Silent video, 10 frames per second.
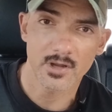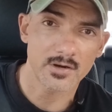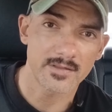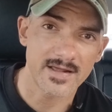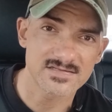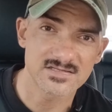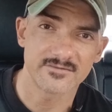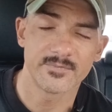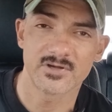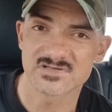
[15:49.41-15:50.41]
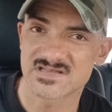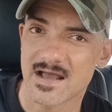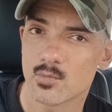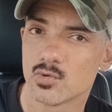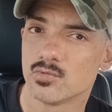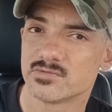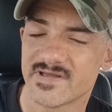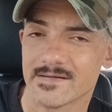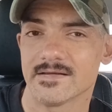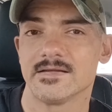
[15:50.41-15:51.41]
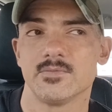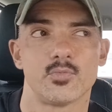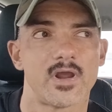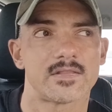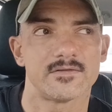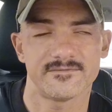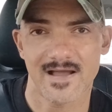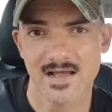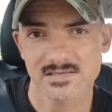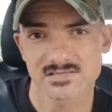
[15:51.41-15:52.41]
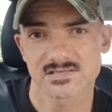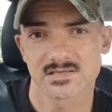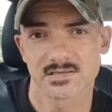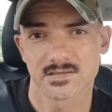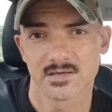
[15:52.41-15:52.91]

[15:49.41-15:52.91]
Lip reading: none of that stuff, because that will technically break the fast.